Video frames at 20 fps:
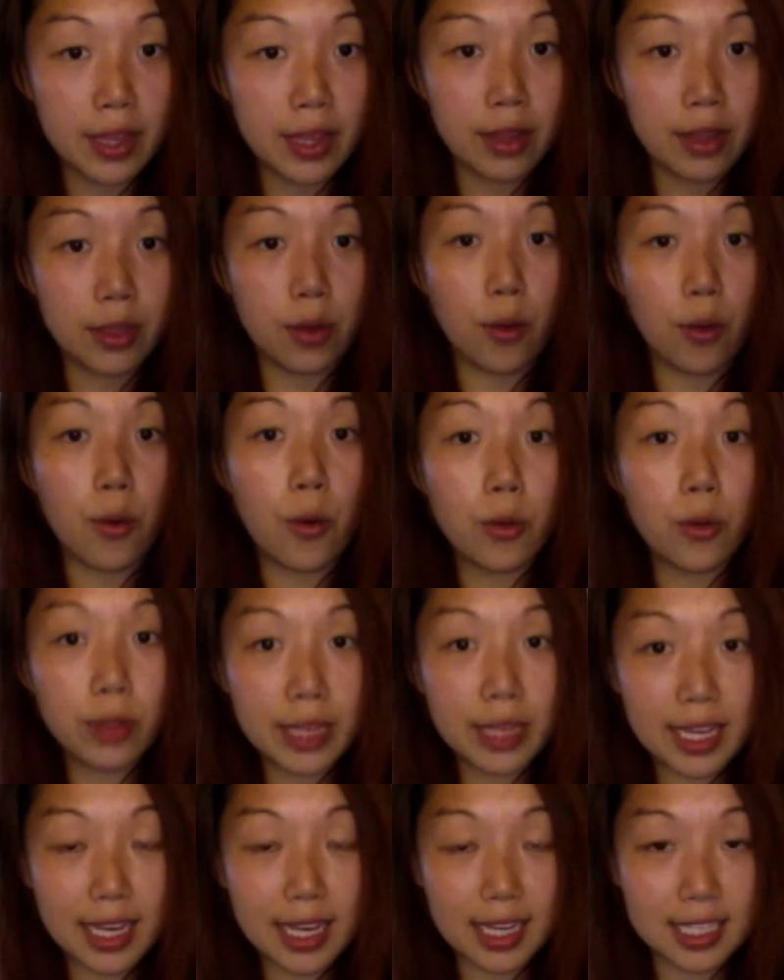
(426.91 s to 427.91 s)
The
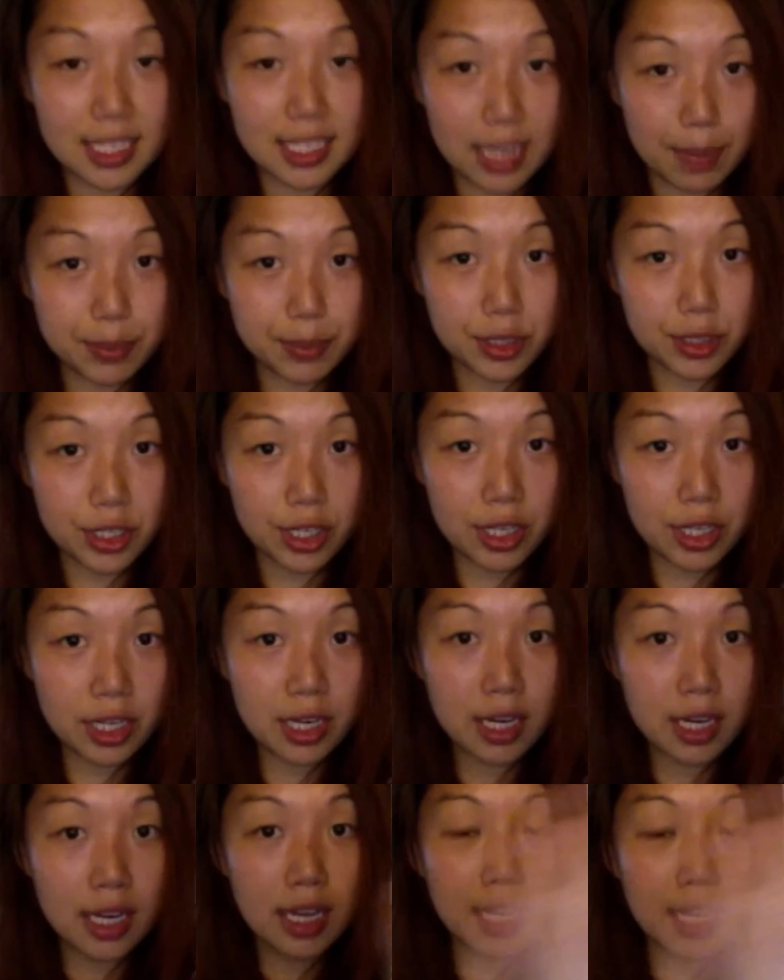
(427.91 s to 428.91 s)
only exception
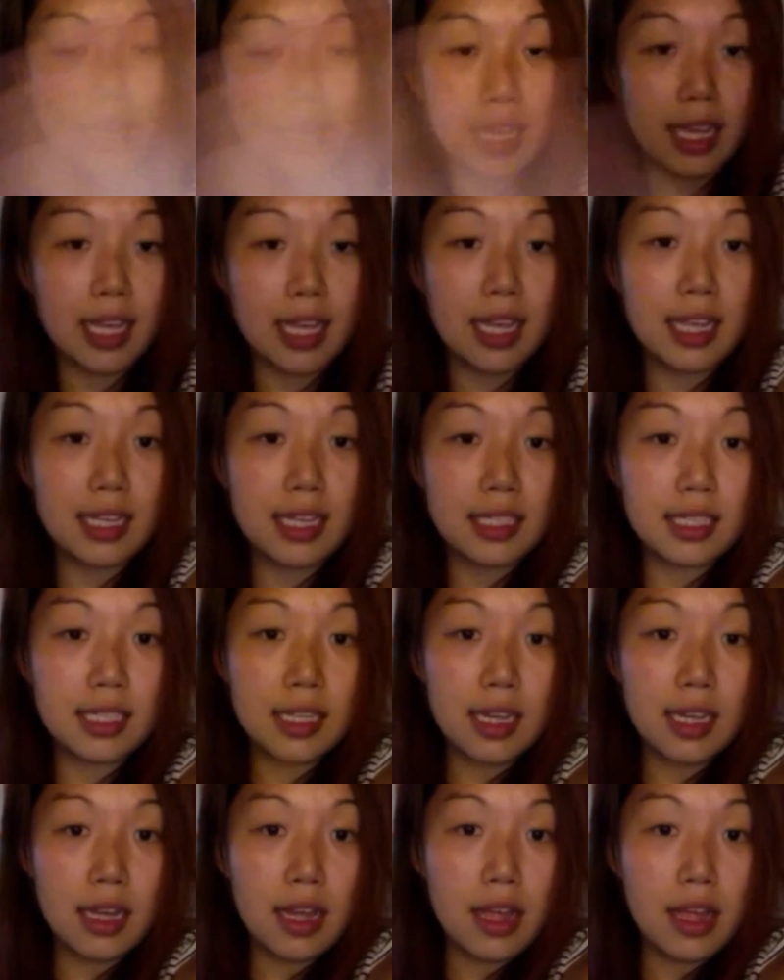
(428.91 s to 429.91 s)
is
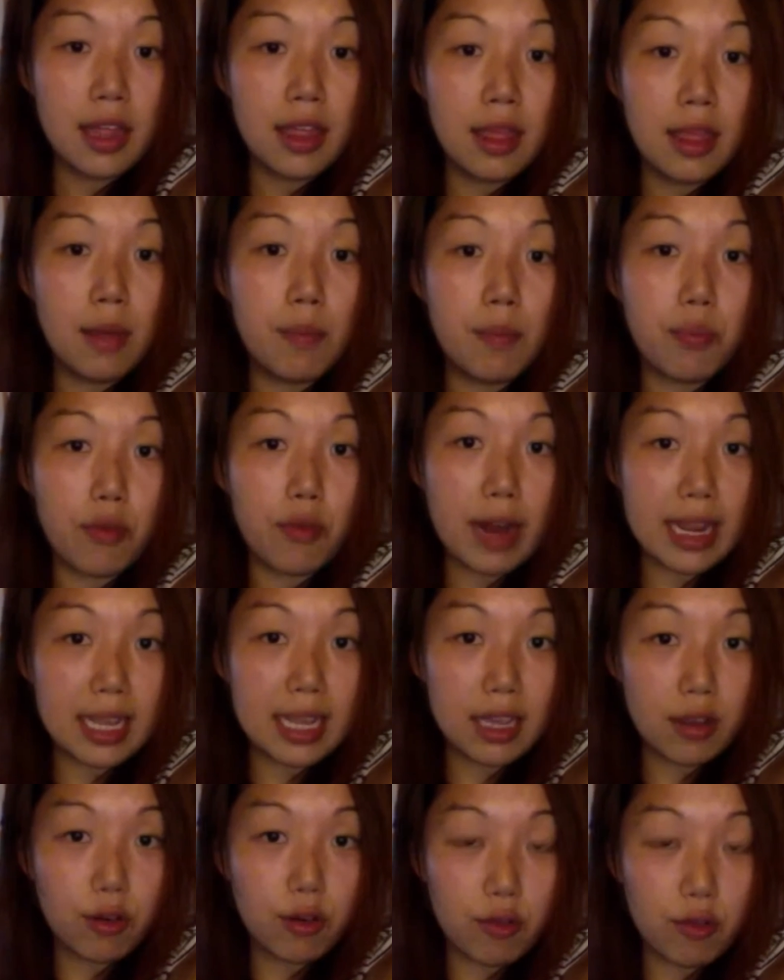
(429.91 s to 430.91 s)
the
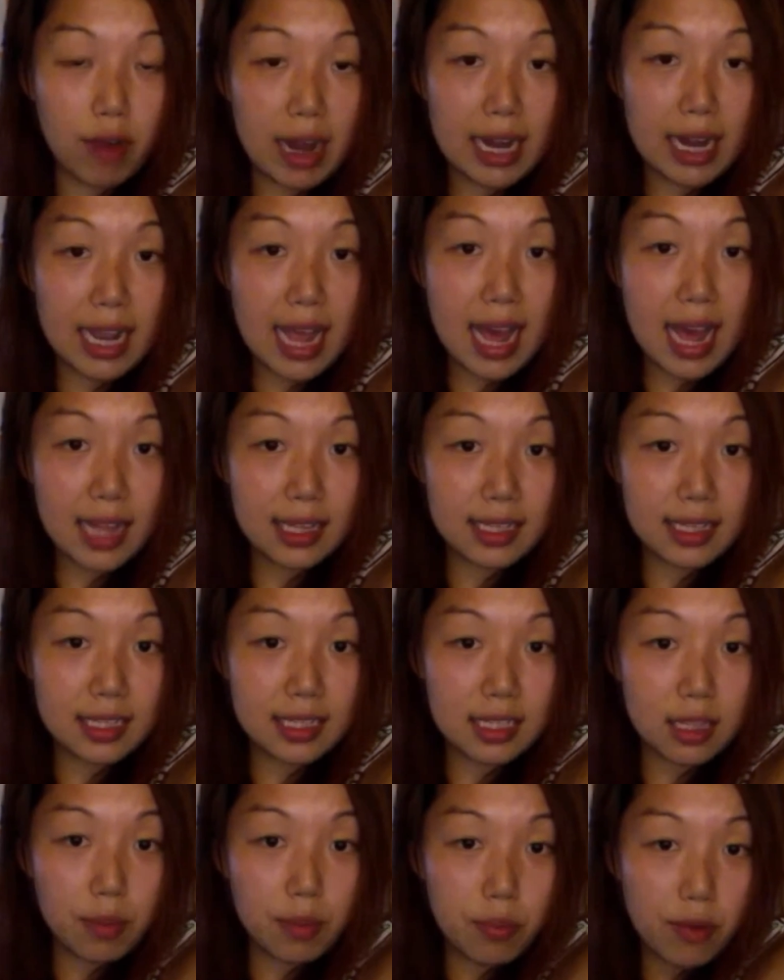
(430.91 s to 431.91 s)
brachioradialis.
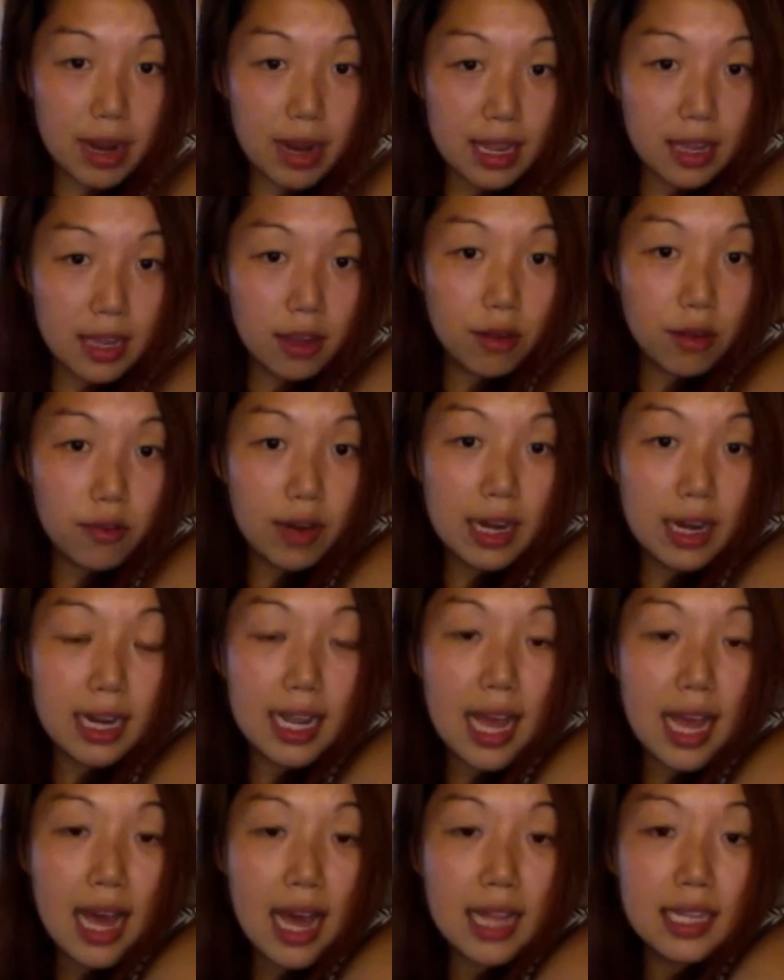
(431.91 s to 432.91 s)
The
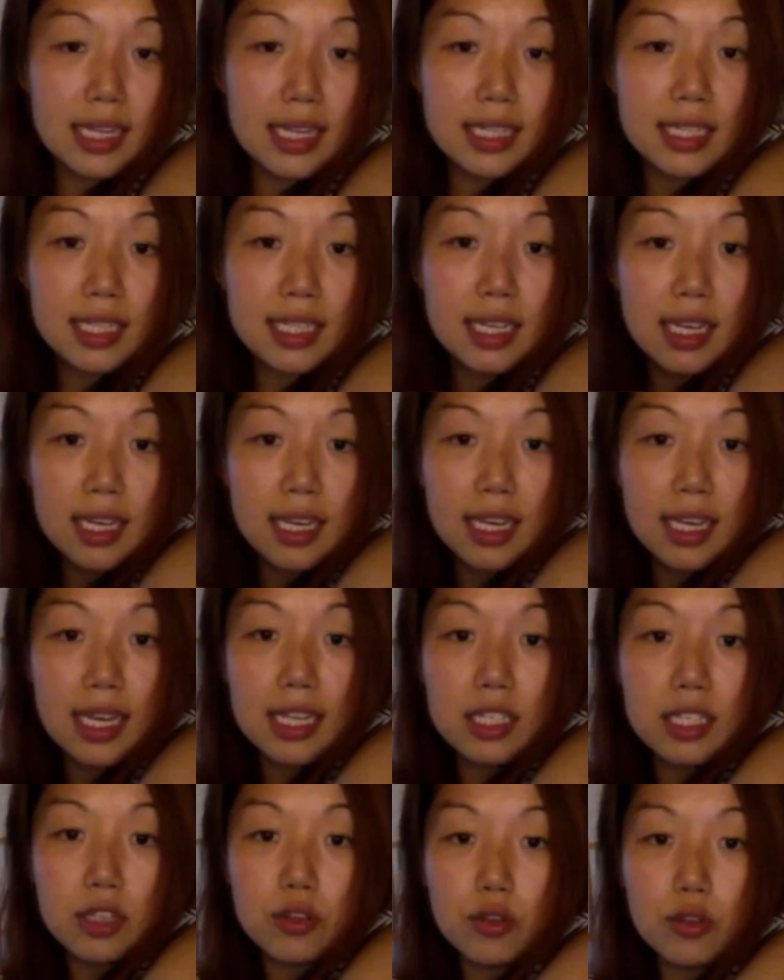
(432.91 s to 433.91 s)
brachioradialis
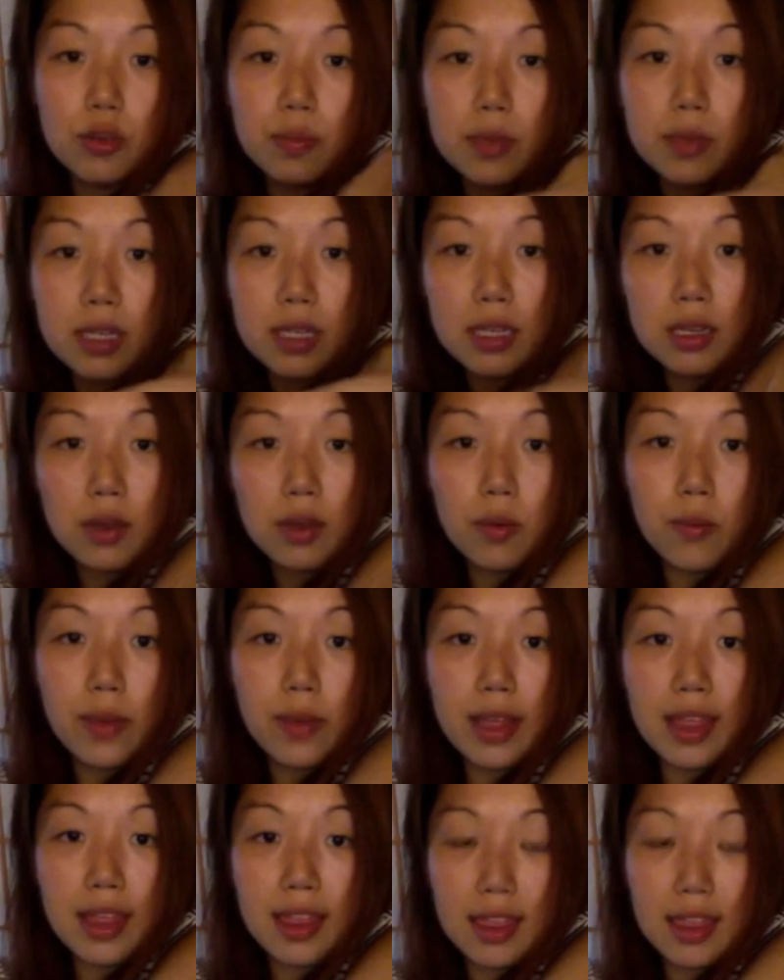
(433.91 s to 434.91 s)
gets grouped
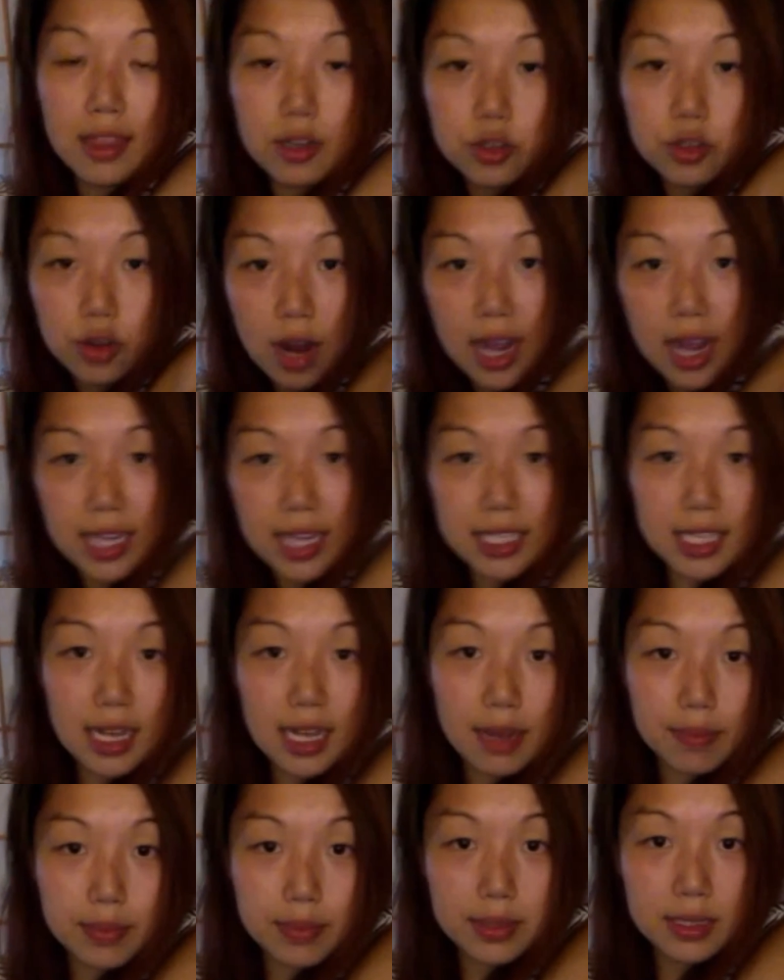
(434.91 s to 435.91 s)
with the
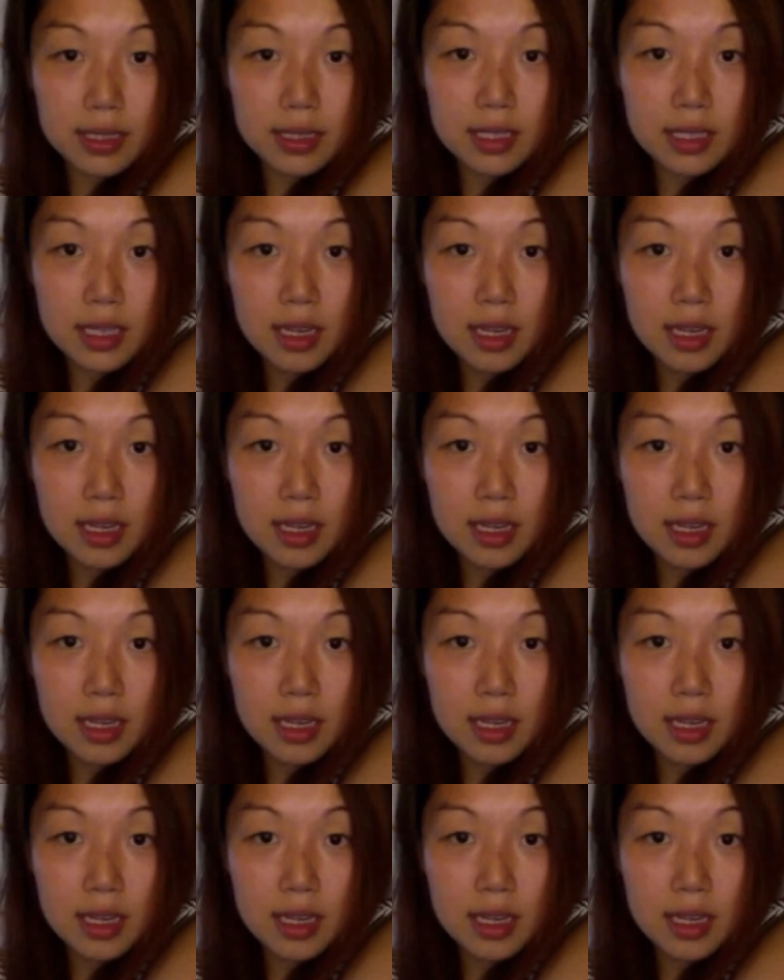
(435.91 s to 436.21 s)
triceps.